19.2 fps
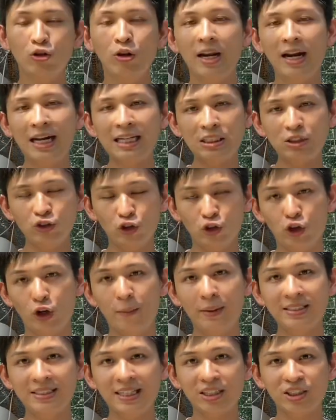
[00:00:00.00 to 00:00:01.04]
let us know in the
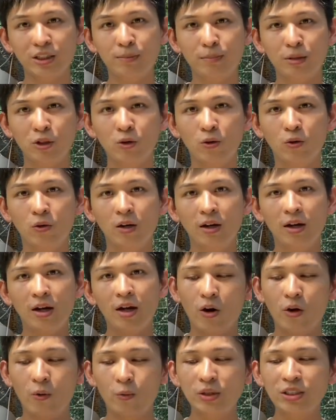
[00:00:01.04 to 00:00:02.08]
comment section below
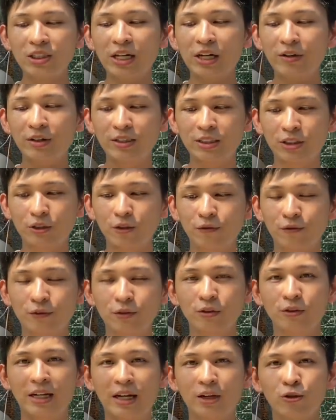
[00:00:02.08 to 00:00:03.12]
which areas do you feel
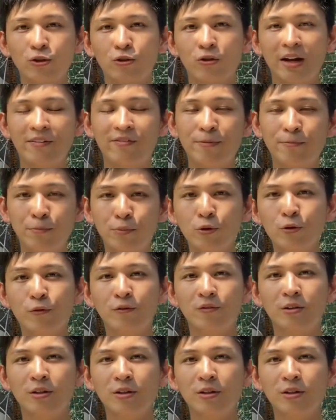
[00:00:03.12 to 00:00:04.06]
that you could have improved